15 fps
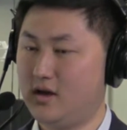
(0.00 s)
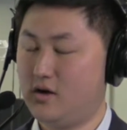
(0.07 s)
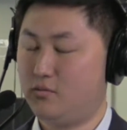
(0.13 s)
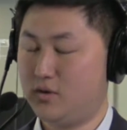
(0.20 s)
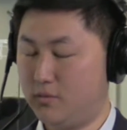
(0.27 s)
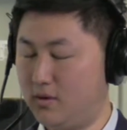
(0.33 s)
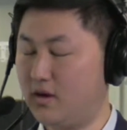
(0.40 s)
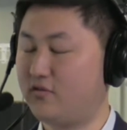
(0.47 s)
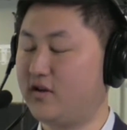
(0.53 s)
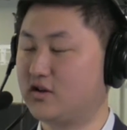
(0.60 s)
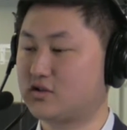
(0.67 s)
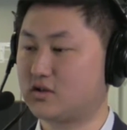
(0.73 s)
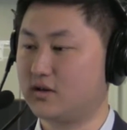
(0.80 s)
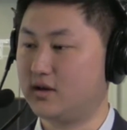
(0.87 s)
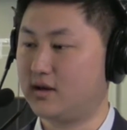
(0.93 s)
We will
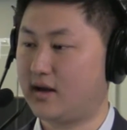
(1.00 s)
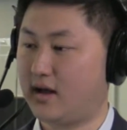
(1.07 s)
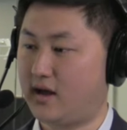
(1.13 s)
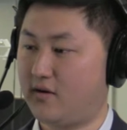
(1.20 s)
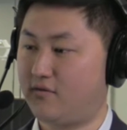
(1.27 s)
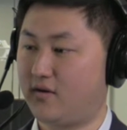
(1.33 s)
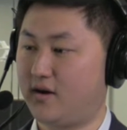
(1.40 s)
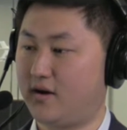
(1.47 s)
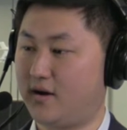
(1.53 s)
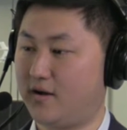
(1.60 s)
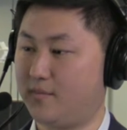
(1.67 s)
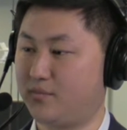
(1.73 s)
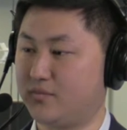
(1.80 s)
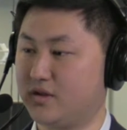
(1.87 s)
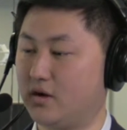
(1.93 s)
eventually have
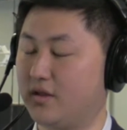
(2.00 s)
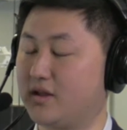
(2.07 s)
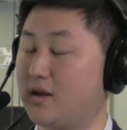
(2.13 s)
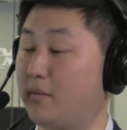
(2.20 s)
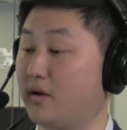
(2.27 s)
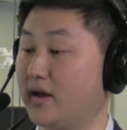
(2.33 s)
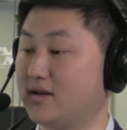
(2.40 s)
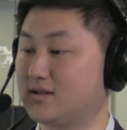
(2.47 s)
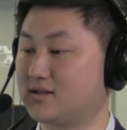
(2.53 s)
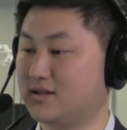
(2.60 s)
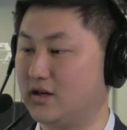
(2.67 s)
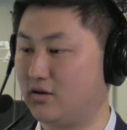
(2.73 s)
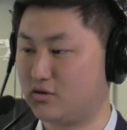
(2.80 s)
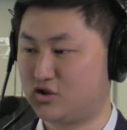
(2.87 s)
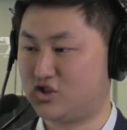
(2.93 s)
um, you know double A
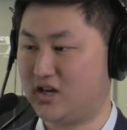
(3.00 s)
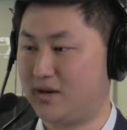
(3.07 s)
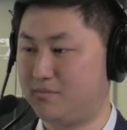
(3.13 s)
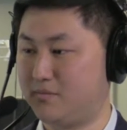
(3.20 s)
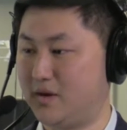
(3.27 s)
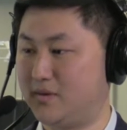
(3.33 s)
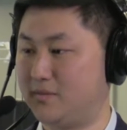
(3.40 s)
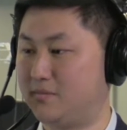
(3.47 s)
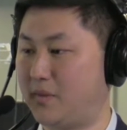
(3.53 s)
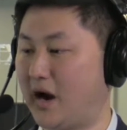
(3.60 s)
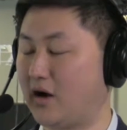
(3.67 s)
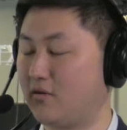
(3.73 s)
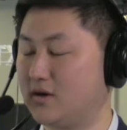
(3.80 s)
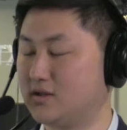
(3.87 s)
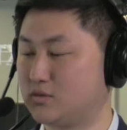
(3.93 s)
you know shape maybe
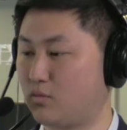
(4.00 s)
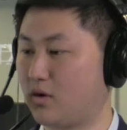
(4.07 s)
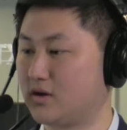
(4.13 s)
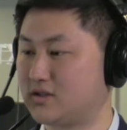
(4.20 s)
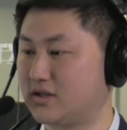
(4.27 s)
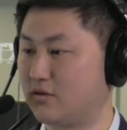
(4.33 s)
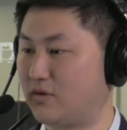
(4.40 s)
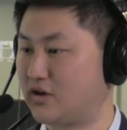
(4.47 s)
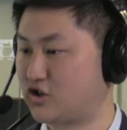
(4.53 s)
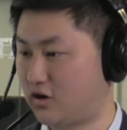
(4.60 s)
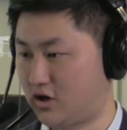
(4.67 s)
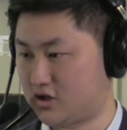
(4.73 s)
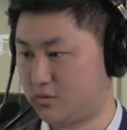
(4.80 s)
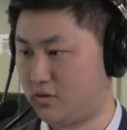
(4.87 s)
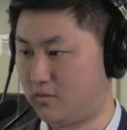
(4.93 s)
batteries yep. where it's the
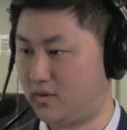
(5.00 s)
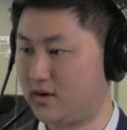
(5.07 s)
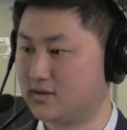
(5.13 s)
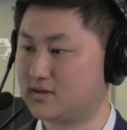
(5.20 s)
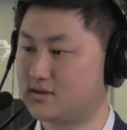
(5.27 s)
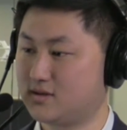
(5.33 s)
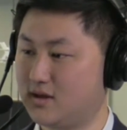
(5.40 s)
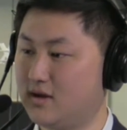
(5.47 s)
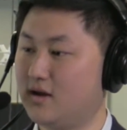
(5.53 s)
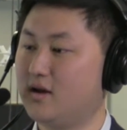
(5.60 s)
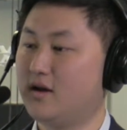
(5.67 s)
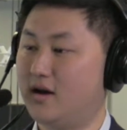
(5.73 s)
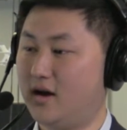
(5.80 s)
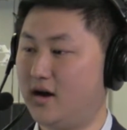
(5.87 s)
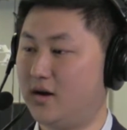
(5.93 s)
rechargeable ones.
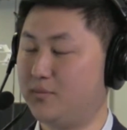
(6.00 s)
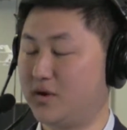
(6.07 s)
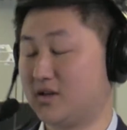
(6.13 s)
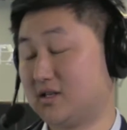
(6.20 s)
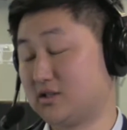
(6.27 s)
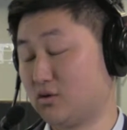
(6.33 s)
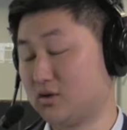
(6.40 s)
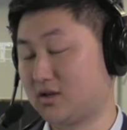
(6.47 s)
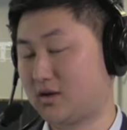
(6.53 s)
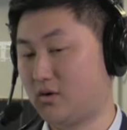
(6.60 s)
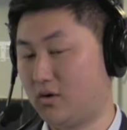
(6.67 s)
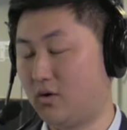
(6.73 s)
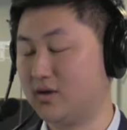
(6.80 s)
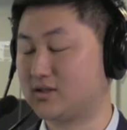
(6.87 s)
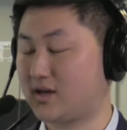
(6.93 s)
Recharge. Um, because that's always,
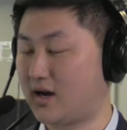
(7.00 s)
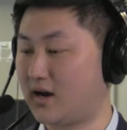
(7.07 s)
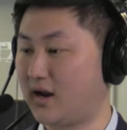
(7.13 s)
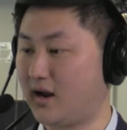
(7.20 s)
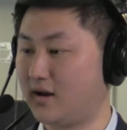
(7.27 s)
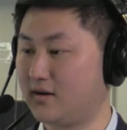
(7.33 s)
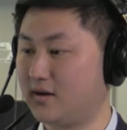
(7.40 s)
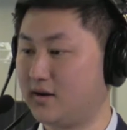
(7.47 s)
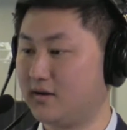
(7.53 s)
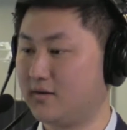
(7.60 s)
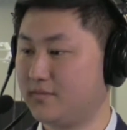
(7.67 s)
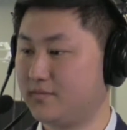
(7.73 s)
always kind of handy.